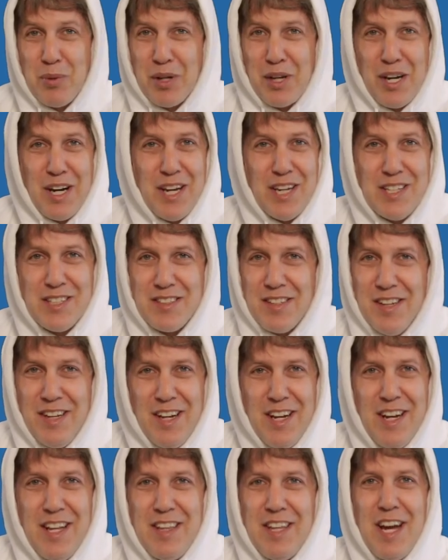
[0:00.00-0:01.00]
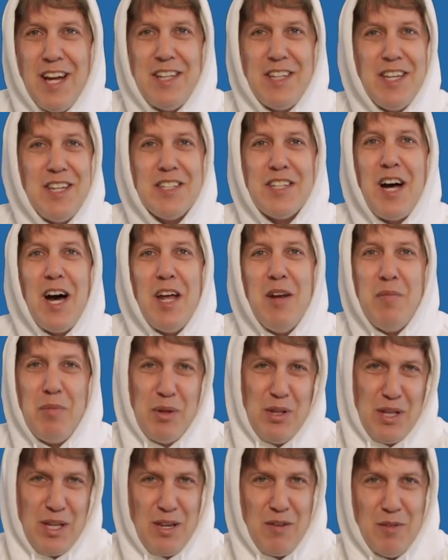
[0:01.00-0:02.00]
of guys. That is
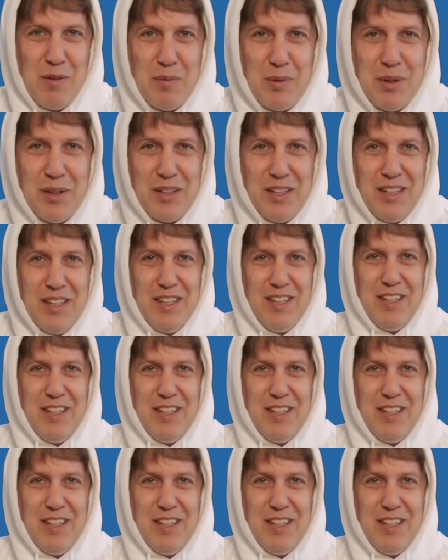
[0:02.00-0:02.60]
unbelievable.